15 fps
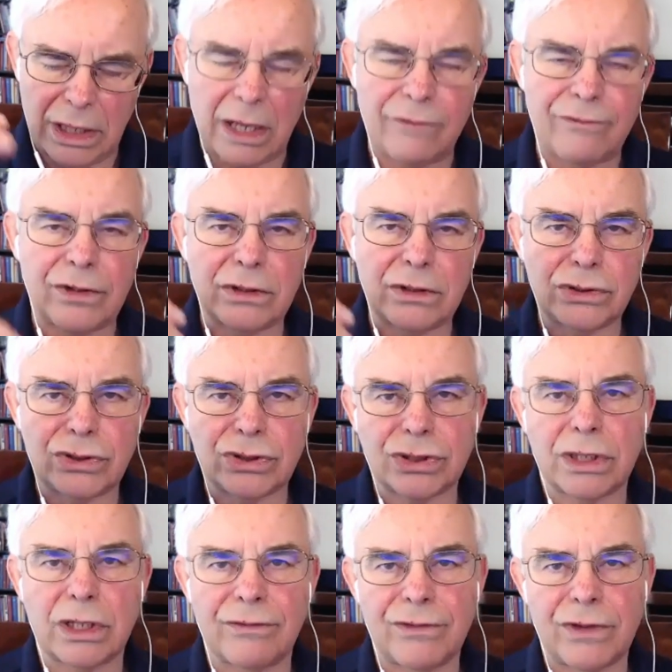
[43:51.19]

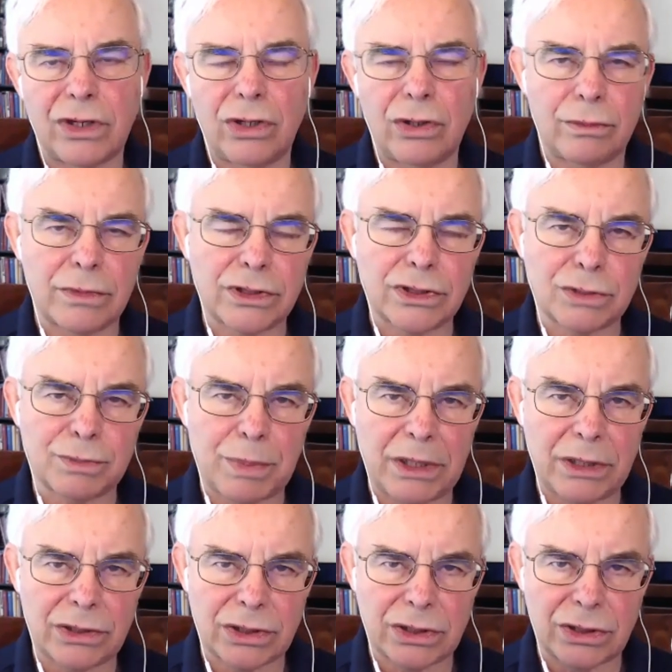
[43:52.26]
evolution of the human
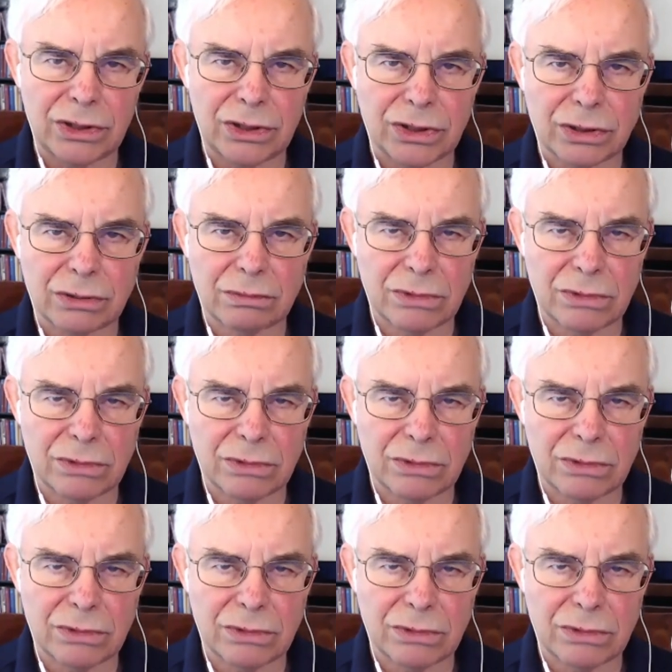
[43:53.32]
species